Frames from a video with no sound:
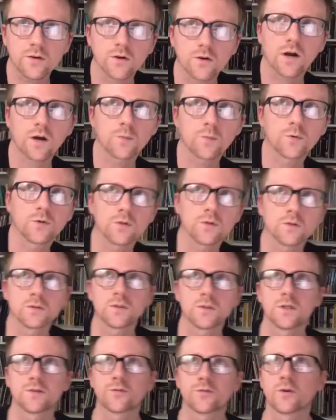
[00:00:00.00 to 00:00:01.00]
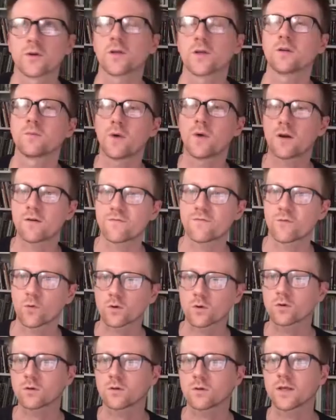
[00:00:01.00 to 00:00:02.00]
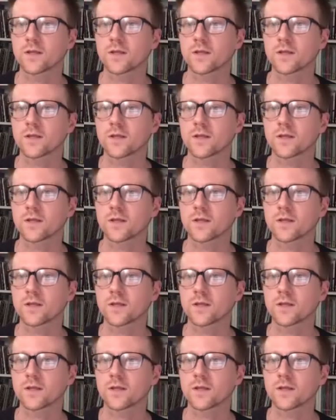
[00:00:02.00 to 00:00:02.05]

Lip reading: there are a couple different metaphorical